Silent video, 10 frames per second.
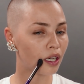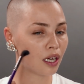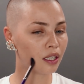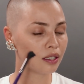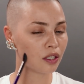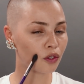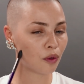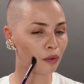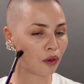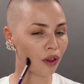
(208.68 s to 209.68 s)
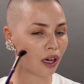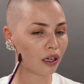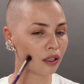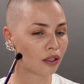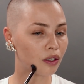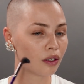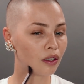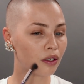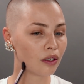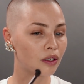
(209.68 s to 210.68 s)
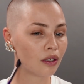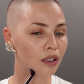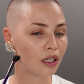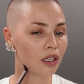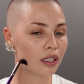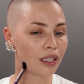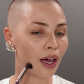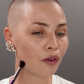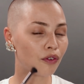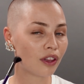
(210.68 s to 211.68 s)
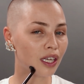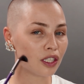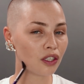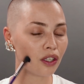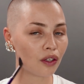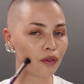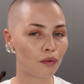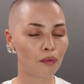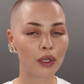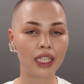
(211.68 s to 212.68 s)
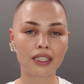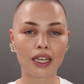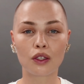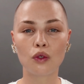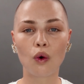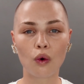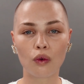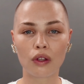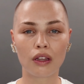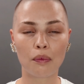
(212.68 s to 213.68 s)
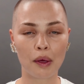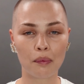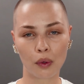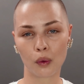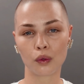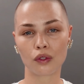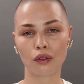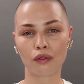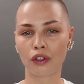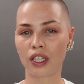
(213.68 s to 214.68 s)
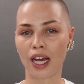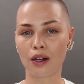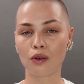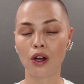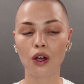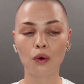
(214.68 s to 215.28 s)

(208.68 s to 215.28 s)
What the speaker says: and distribute that. Now for this, please ignore the pimples for now.